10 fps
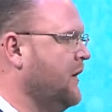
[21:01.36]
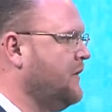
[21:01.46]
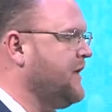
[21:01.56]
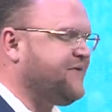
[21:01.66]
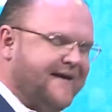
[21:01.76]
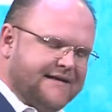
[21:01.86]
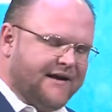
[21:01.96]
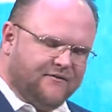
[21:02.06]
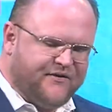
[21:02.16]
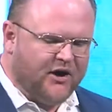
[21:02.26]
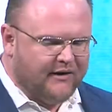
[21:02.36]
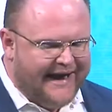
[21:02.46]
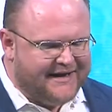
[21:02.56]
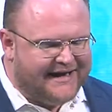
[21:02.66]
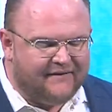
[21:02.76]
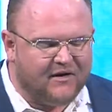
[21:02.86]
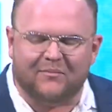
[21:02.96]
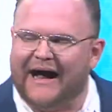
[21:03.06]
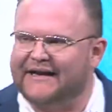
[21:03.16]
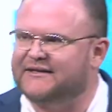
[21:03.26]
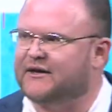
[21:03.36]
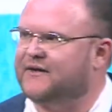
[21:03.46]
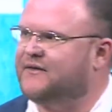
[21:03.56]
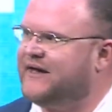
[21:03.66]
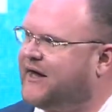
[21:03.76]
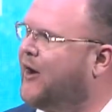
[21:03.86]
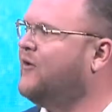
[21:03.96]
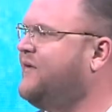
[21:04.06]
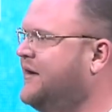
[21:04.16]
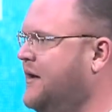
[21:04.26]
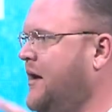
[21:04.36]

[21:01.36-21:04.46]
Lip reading: The thing that infuriated everybody during the COVID